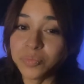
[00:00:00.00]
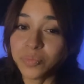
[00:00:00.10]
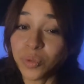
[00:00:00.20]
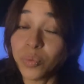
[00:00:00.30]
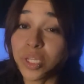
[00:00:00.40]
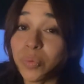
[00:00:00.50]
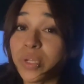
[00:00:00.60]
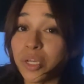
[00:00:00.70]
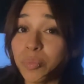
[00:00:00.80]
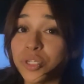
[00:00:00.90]
We really,
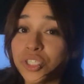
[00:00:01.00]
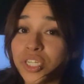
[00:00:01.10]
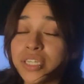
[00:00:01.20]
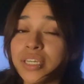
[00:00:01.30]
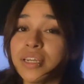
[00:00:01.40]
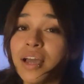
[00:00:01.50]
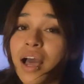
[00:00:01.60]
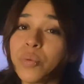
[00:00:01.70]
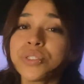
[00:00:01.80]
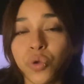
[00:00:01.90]
really appreciate it.
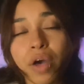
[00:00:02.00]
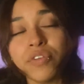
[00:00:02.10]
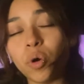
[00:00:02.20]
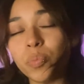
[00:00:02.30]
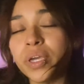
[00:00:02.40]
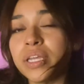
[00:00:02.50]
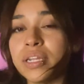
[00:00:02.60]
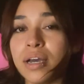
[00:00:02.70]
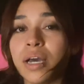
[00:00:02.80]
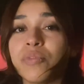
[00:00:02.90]
We still have it open.
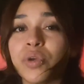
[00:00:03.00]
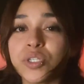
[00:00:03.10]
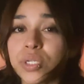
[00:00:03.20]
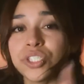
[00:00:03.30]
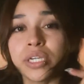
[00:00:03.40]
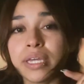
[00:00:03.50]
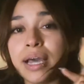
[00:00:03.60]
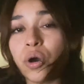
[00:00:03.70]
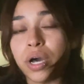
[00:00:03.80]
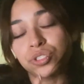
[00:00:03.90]
If you guys want to check it
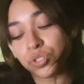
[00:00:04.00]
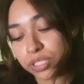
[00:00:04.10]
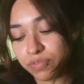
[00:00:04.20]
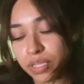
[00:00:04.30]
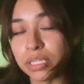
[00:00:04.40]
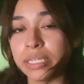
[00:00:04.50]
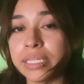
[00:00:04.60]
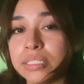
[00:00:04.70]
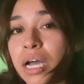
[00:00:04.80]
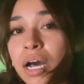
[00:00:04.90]
out, I'll just leave it
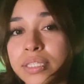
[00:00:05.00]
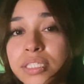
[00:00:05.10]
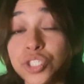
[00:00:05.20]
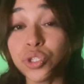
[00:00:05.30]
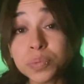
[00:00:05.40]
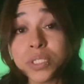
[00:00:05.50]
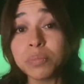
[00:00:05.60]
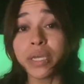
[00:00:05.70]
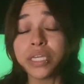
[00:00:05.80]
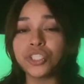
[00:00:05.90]
linked on the description
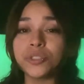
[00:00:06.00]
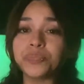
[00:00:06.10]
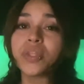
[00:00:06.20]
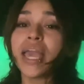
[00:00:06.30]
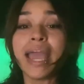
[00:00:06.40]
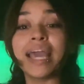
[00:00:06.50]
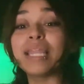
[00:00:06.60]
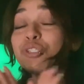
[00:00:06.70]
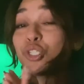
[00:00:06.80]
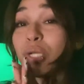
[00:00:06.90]
page. And
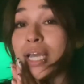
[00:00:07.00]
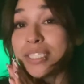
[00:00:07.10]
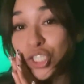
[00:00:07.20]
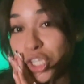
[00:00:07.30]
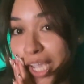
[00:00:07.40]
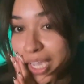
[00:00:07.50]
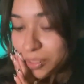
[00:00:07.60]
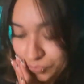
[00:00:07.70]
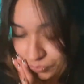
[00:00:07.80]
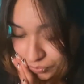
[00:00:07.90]
let me show you guys Jay
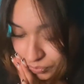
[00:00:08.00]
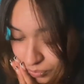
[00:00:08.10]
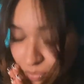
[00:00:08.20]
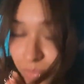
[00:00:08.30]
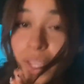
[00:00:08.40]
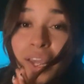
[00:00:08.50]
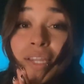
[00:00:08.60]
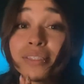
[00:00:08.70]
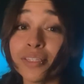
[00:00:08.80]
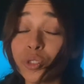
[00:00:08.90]
and
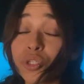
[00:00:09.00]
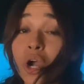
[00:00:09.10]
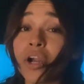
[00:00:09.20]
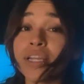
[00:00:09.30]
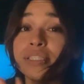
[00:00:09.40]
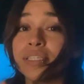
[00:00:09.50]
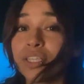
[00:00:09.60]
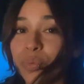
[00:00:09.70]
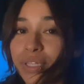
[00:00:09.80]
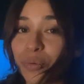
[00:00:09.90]
his little scar. It's
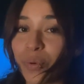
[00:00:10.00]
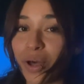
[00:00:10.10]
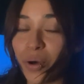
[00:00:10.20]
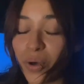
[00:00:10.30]
healing really well.